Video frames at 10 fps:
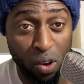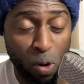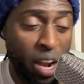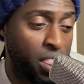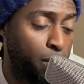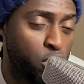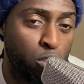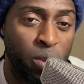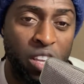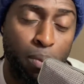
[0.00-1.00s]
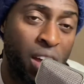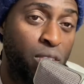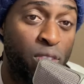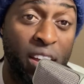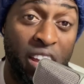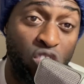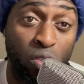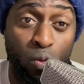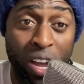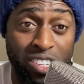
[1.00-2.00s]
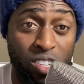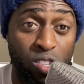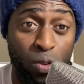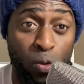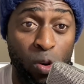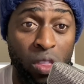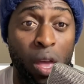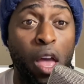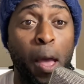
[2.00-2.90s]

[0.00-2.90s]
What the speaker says: Granted, they've been speaking about the violation of rights and so forth,